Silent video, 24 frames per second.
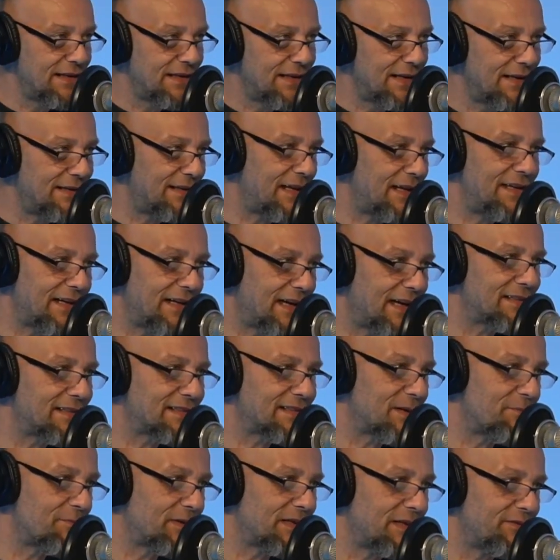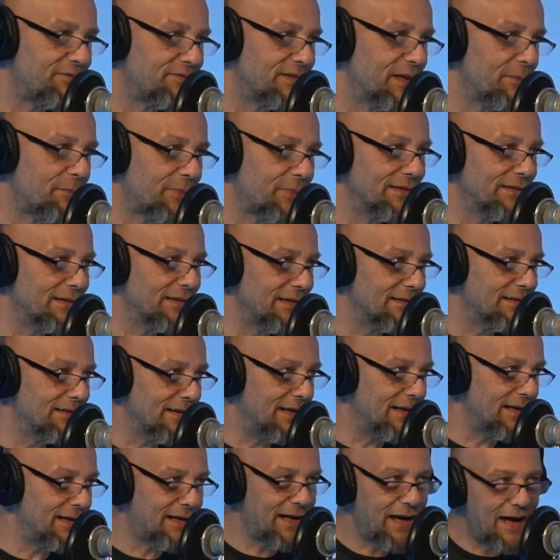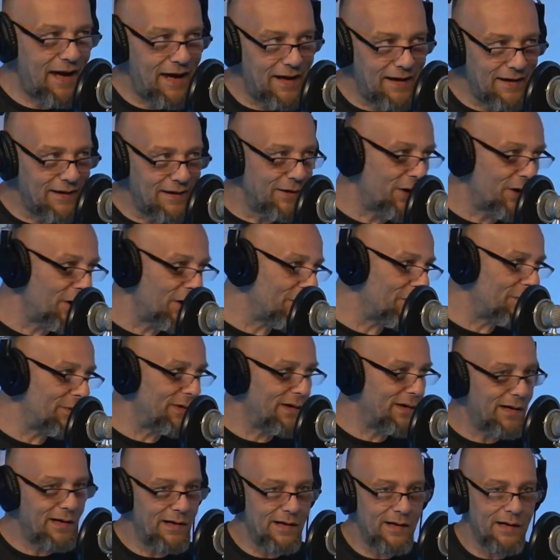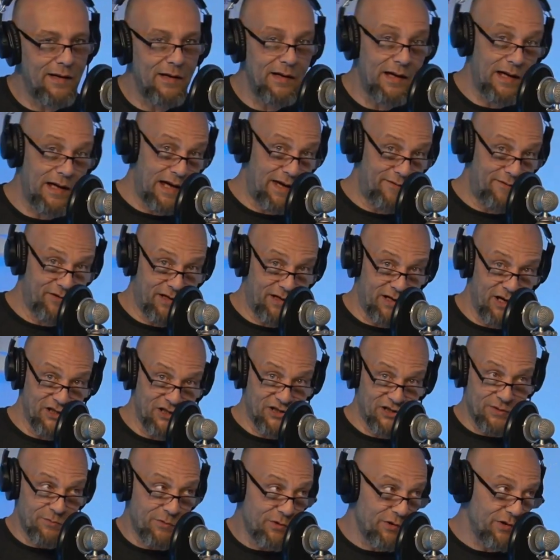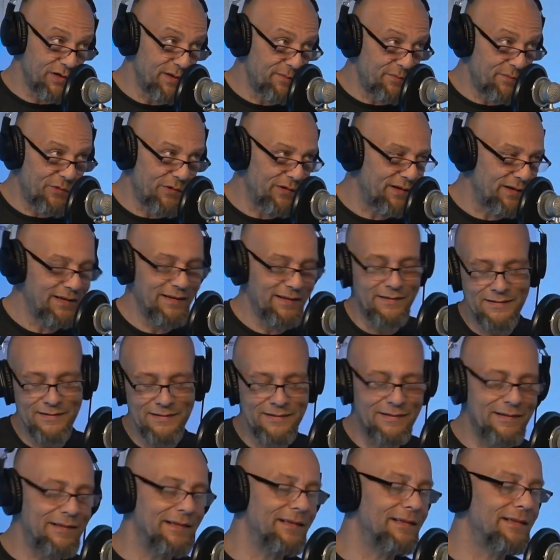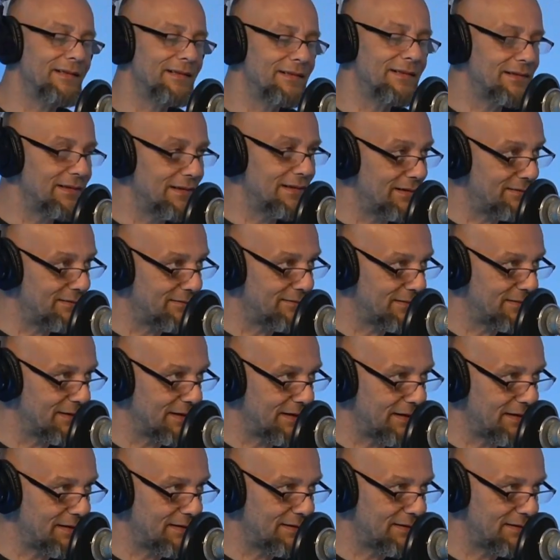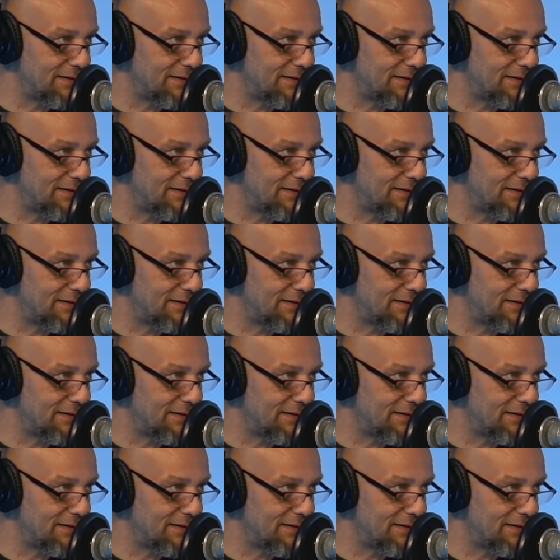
And then you get somebody flippantly hey, I have a customer in the morning. You're lying.